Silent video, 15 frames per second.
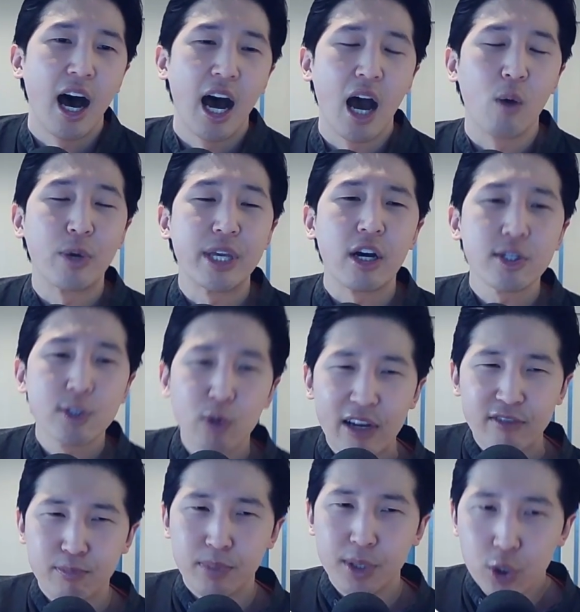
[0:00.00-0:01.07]
We also
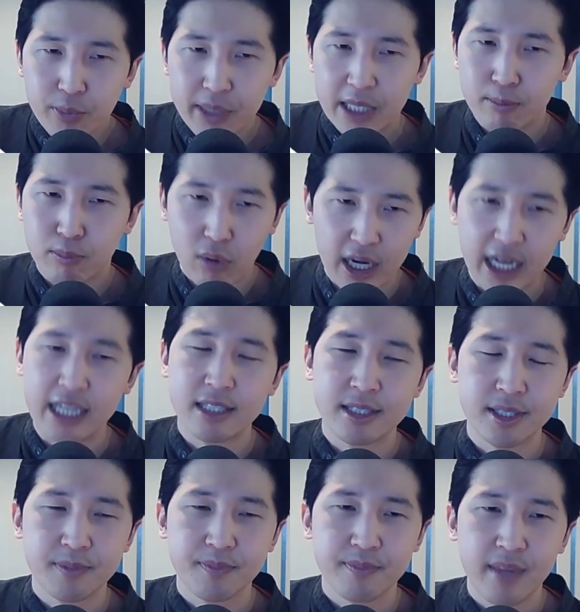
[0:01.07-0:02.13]
have Blooming Brands.